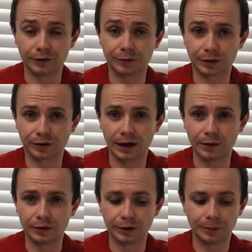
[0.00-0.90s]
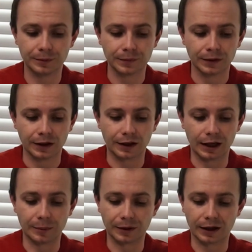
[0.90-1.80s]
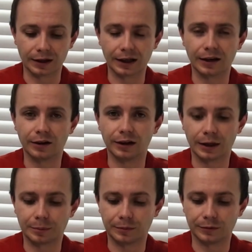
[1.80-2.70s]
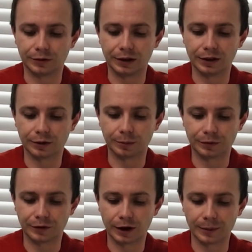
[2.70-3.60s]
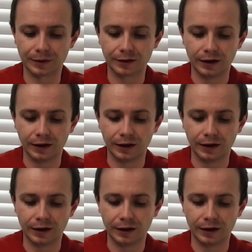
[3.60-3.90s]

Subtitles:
from the ground up, claiming that it'll get all that really good performance.